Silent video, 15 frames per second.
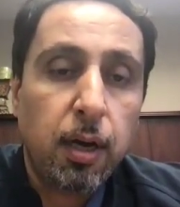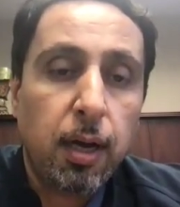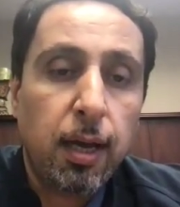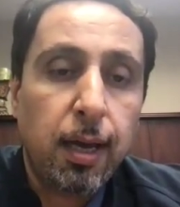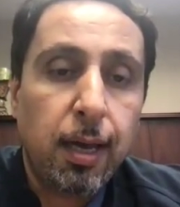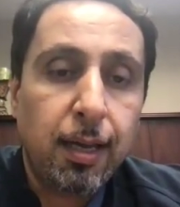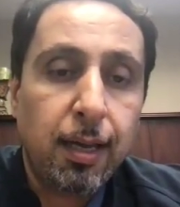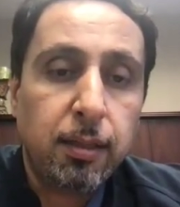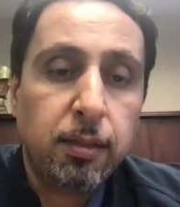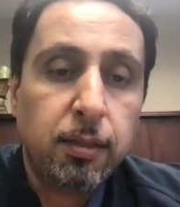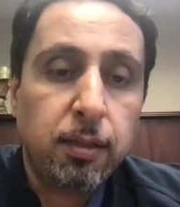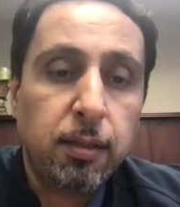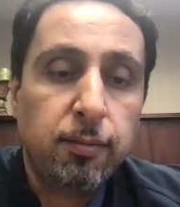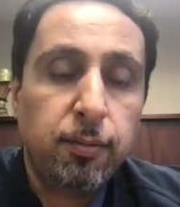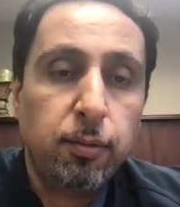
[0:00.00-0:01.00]
and
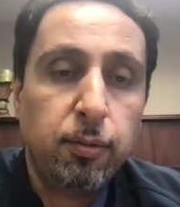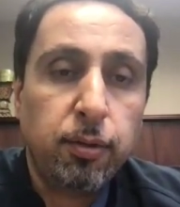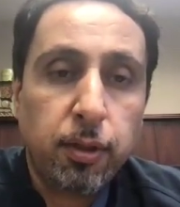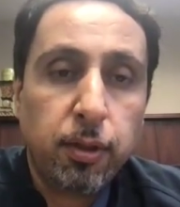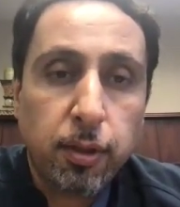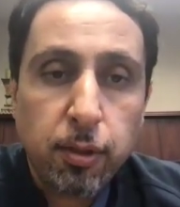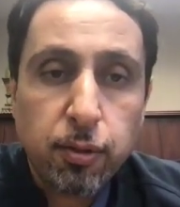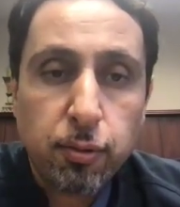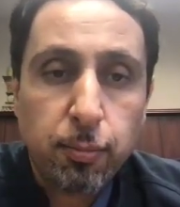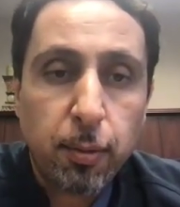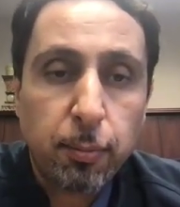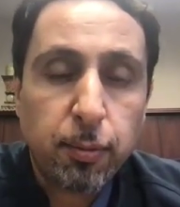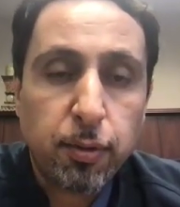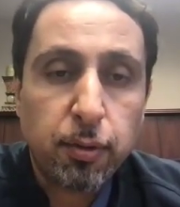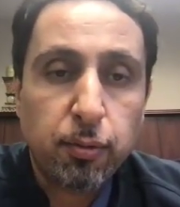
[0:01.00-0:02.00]
if you decrease your
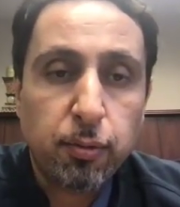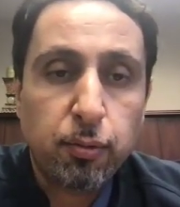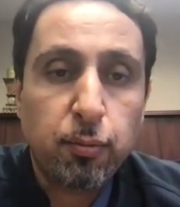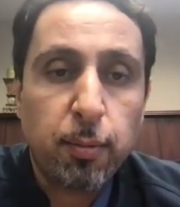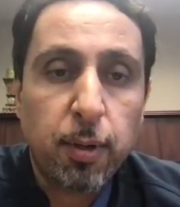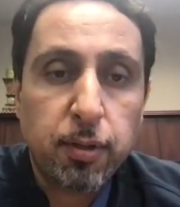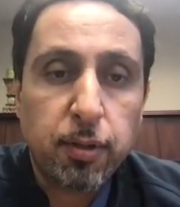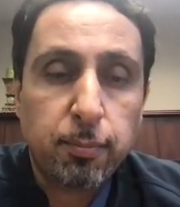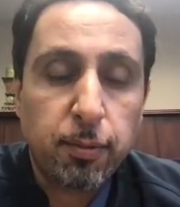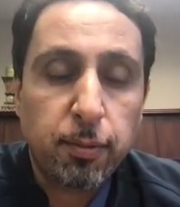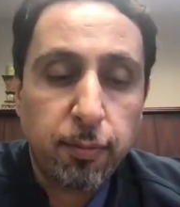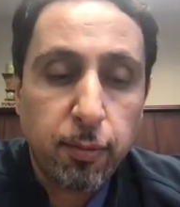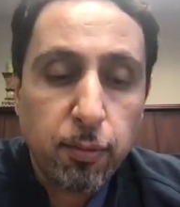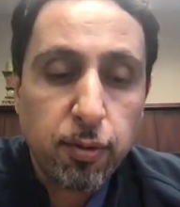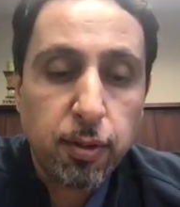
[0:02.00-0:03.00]
blood pressure too much,
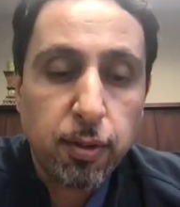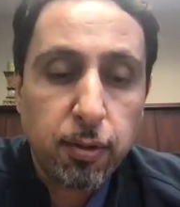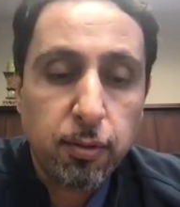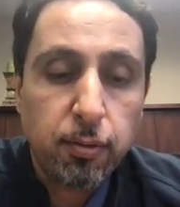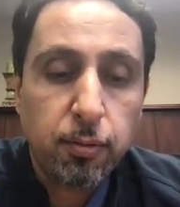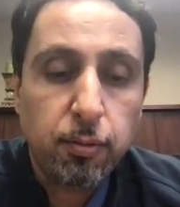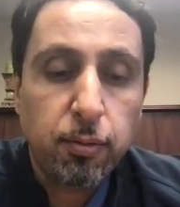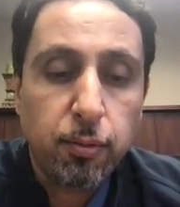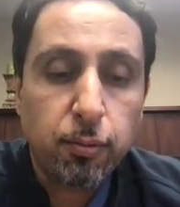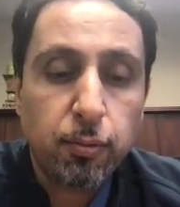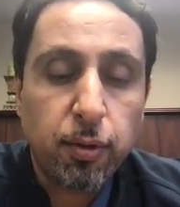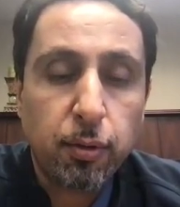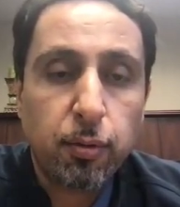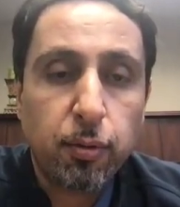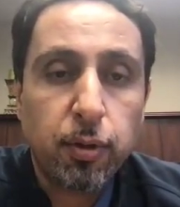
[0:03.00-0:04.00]
perfusion through
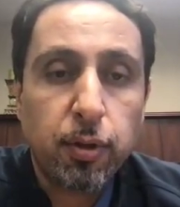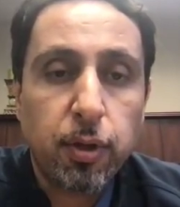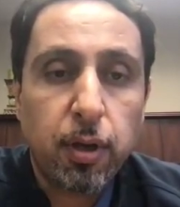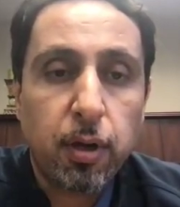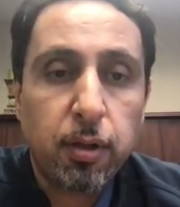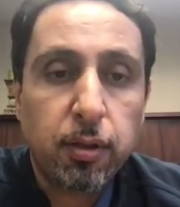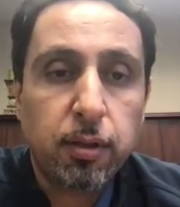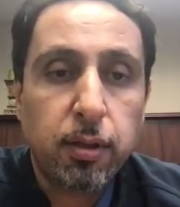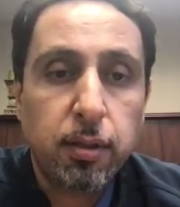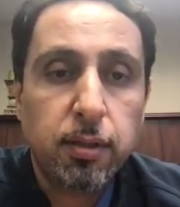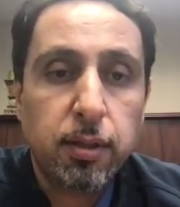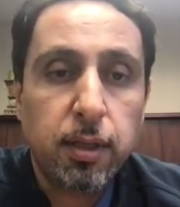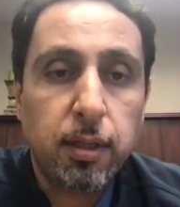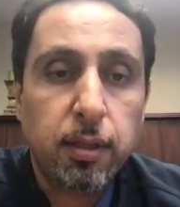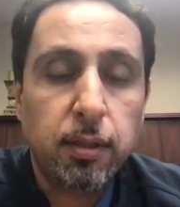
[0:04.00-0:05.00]
the coronary artery is
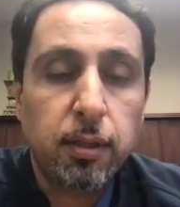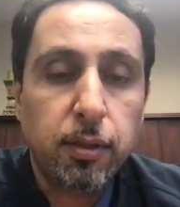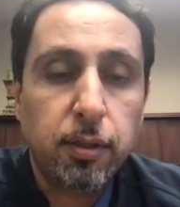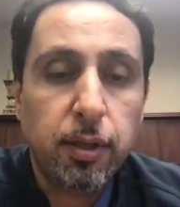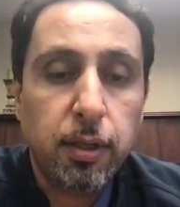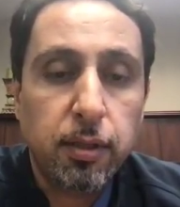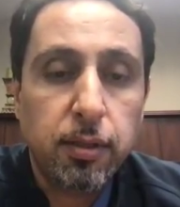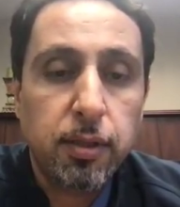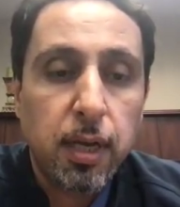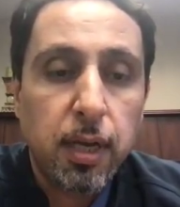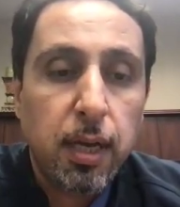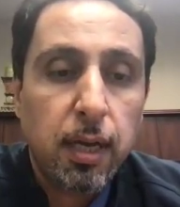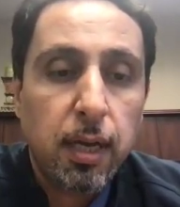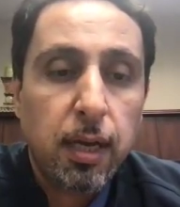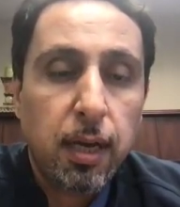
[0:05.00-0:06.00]
going to decrease,
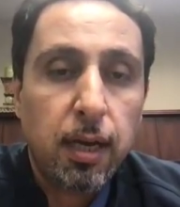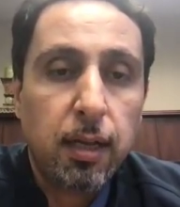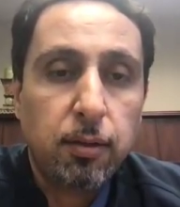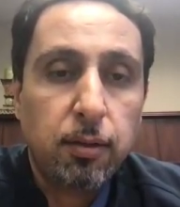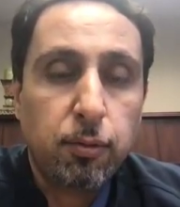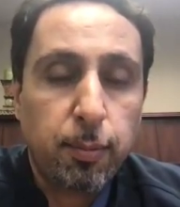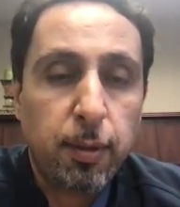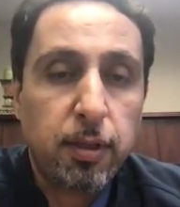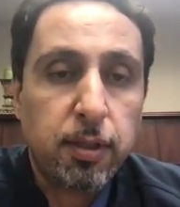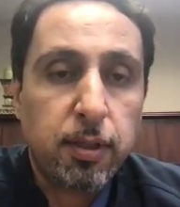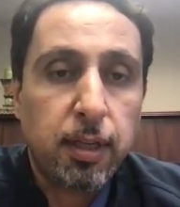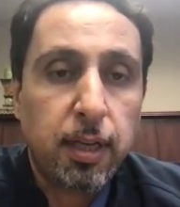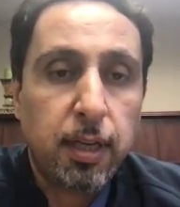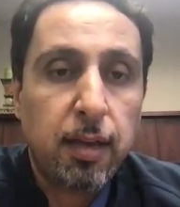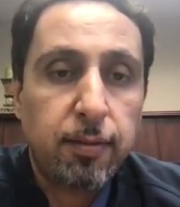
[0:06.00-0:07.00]
and your patient is
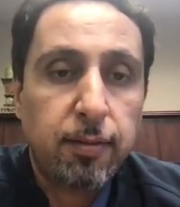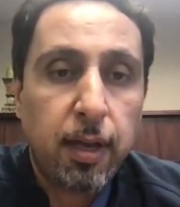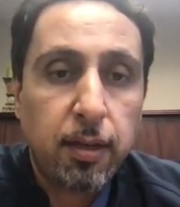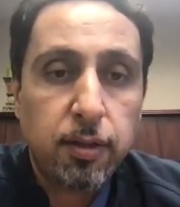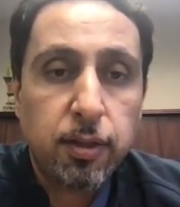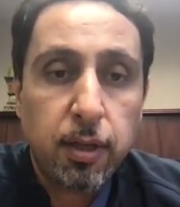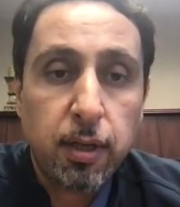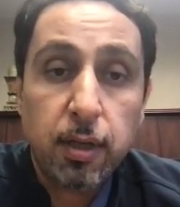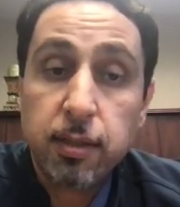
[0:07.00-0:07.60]
going to have angina.